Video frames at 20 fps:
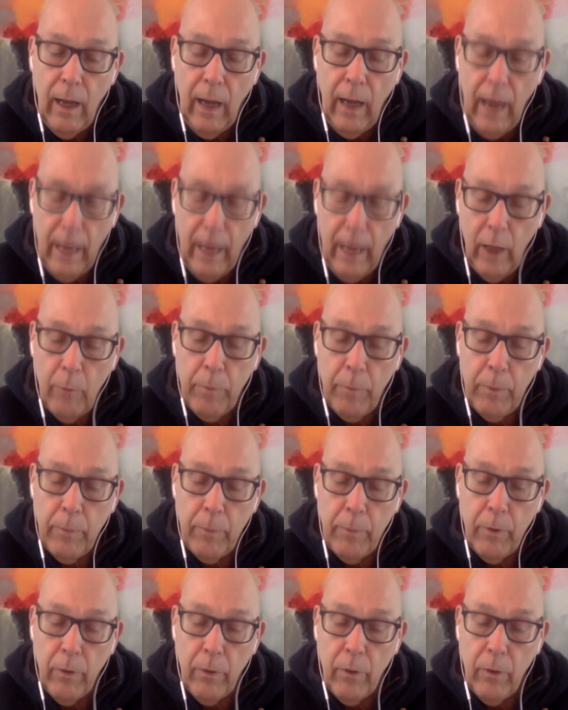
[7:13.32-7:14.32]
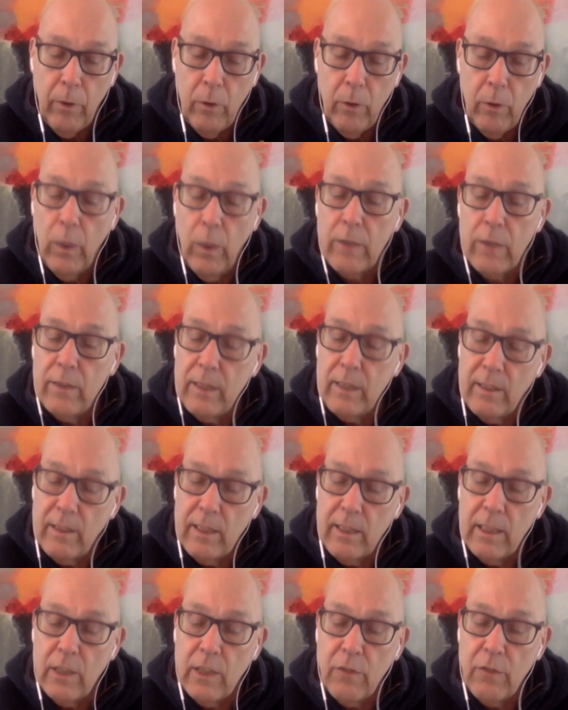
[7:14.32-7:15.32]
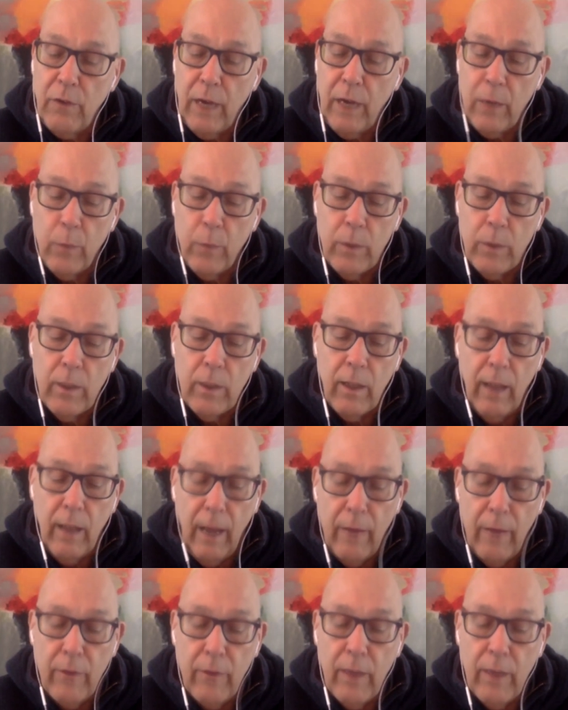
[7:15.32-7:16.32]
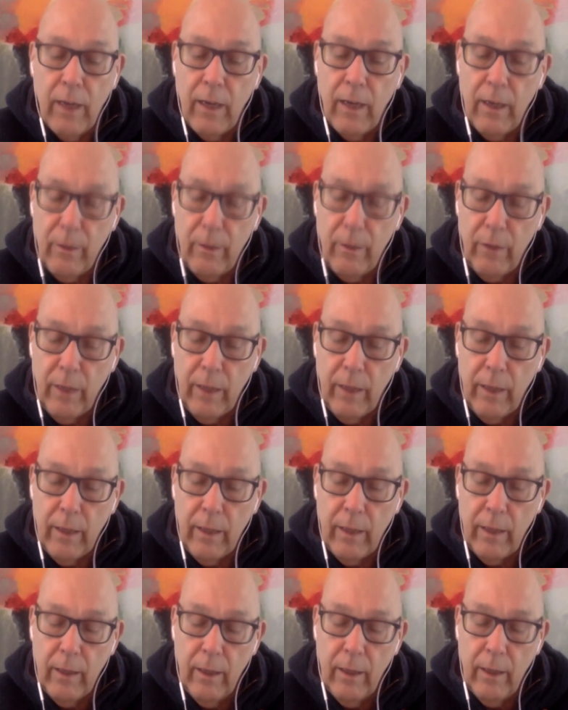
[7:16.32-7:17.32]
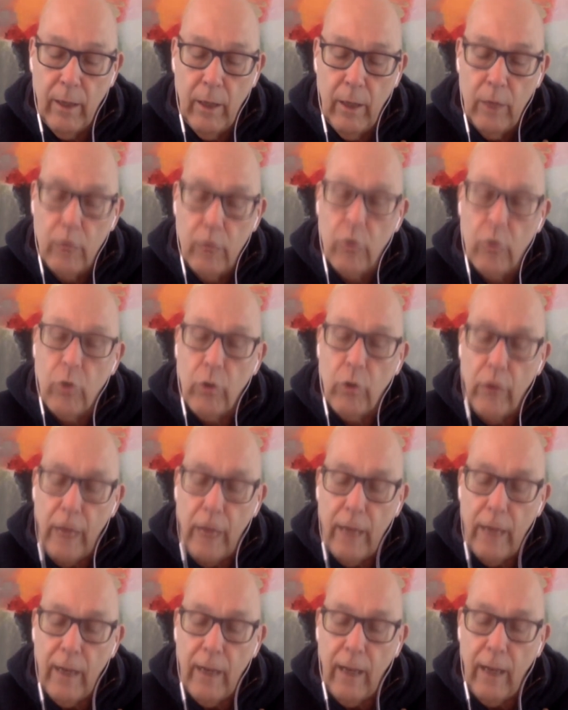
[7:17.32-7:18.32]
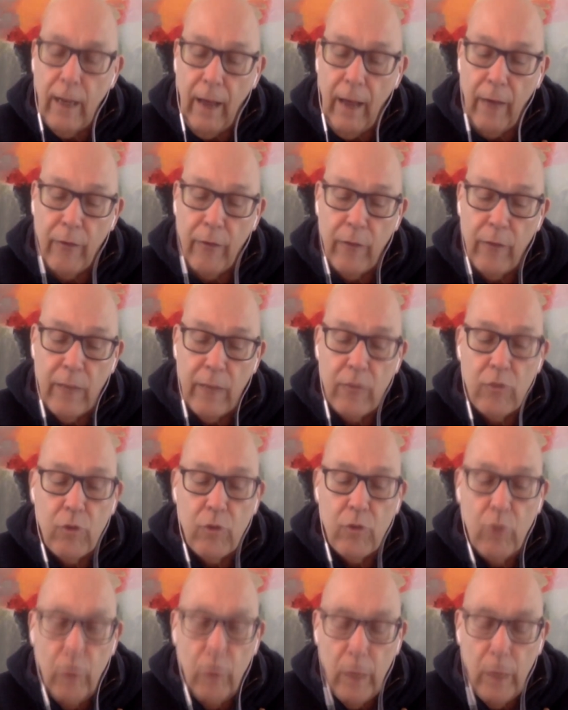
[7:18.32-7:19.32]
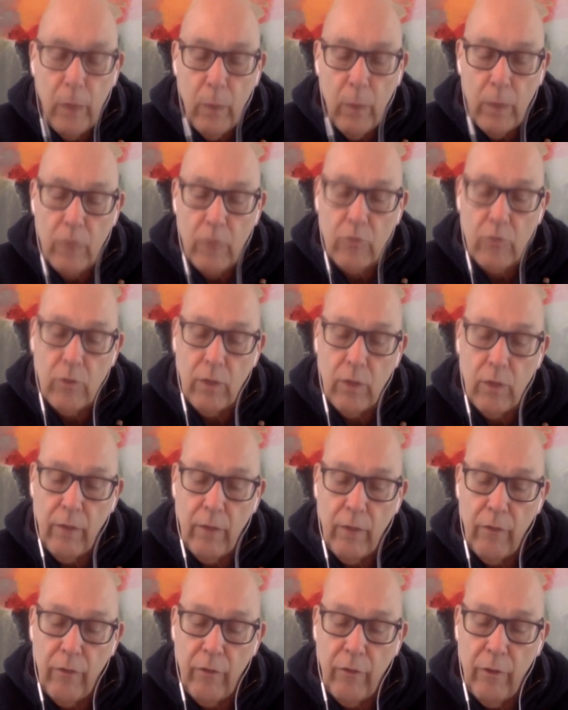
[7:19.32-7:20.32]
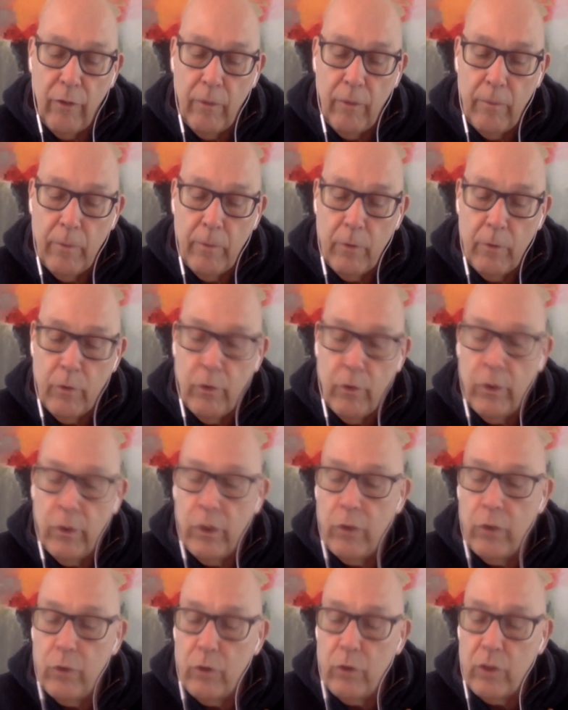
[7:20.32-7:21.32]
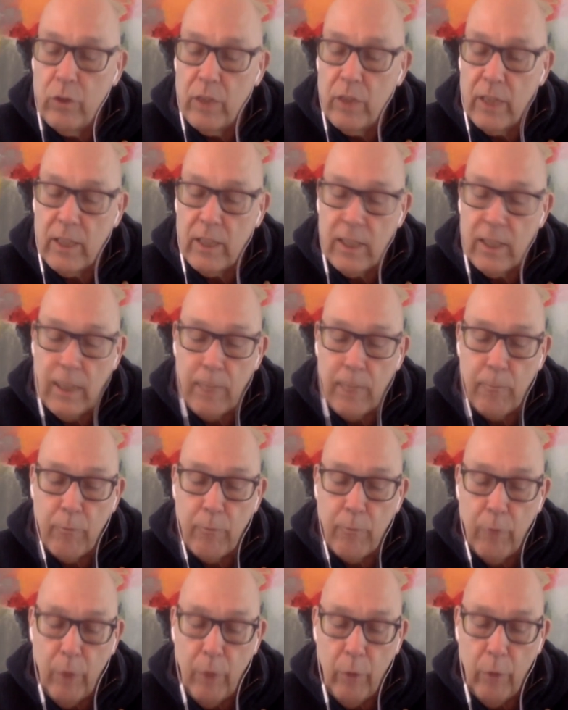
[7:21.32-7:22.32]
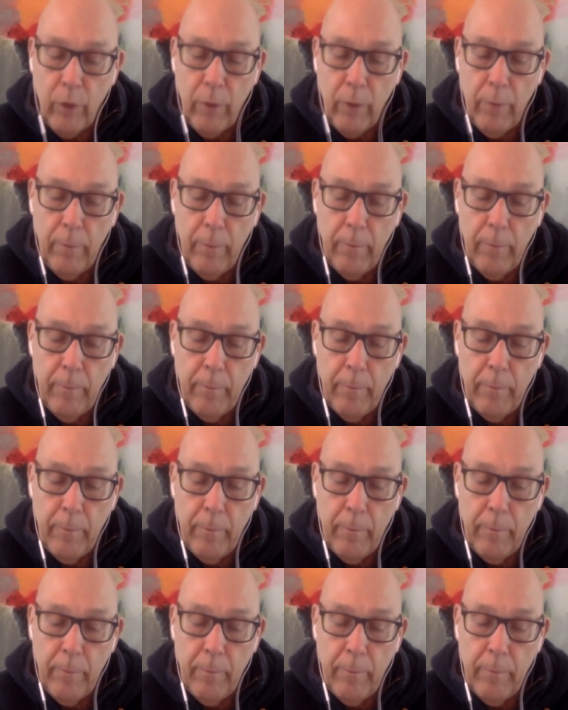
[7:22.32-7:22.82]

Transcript: I help people who are dissatisfied with the life they are living to create a life they truly want to live through a unique six-step program